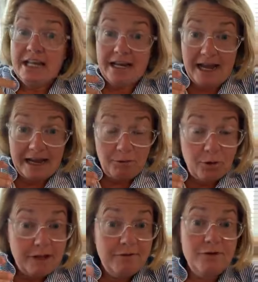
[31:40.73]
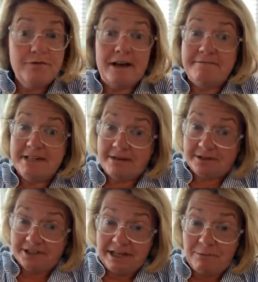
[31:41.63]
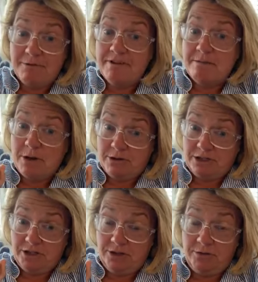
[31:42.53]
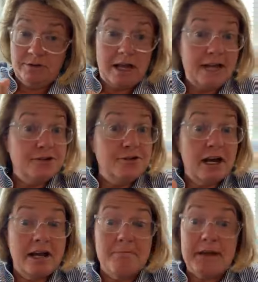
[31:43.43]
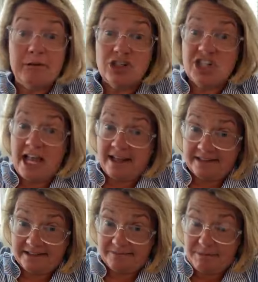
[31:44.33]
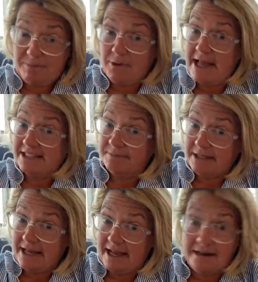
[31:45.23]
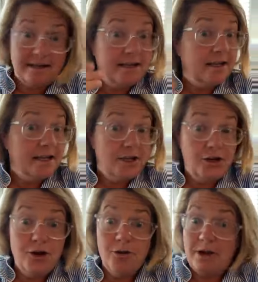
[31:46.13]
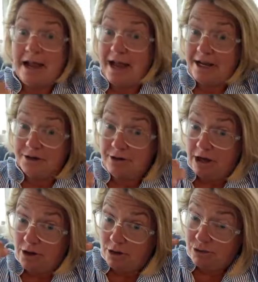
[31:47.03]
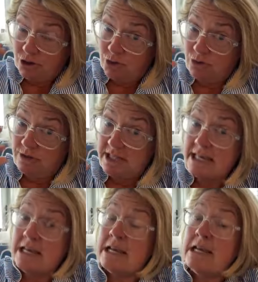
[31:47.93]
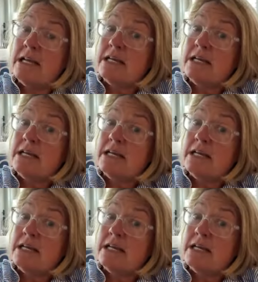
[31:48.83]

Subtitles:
and I will give you $5. I will Venmo it to you. I do not mail checks. People ask me that. No, I do not go to the